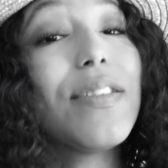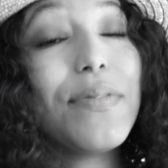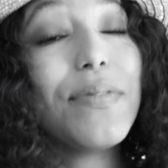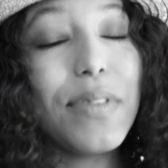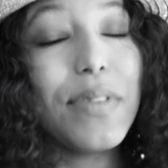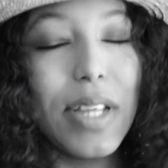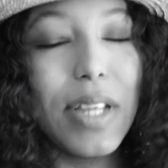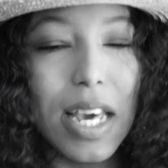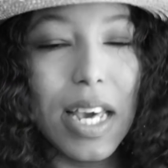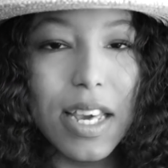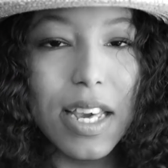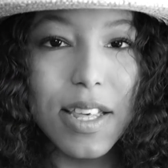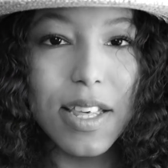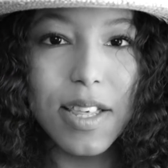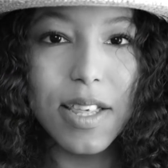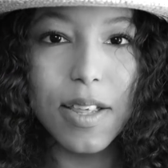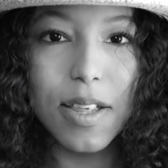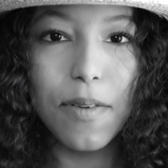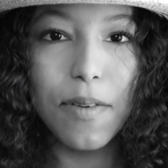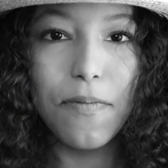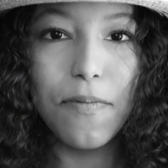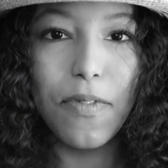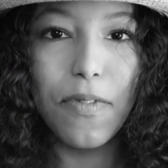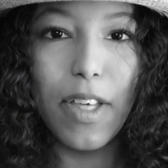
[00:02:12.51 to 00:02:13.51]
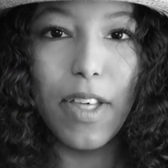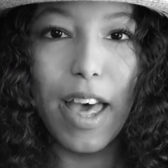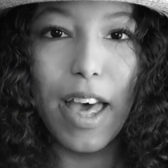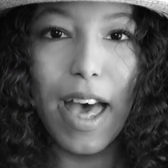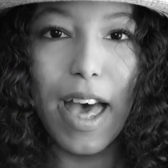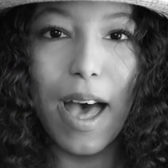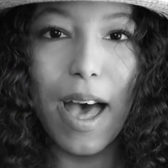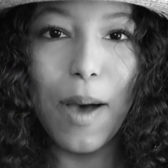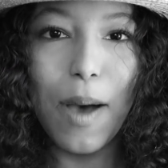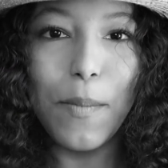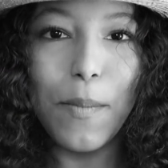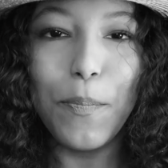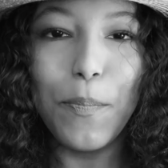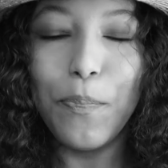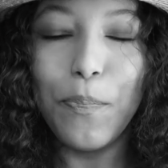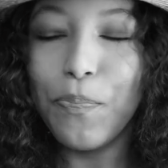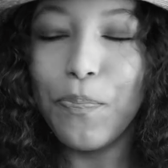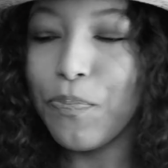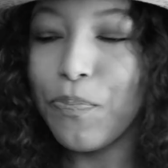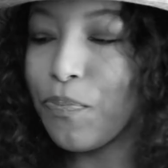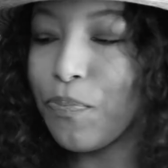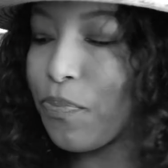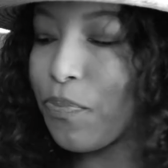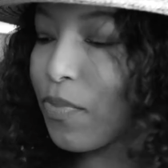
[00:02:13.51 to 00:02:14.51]
the taste of that.
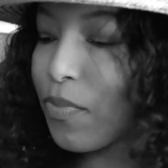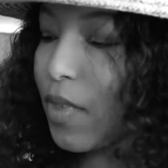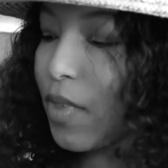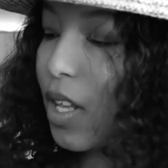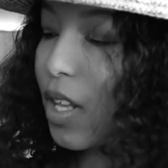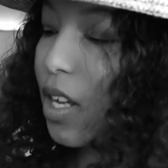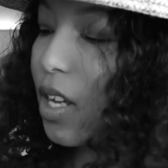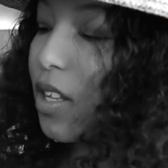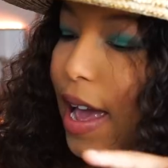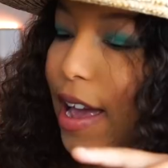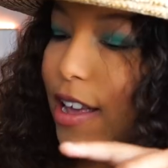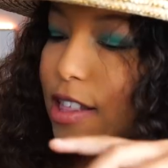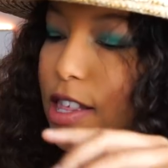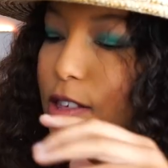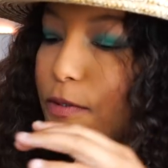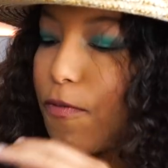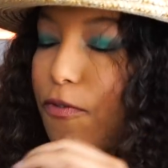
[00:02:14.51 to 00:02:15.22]
It's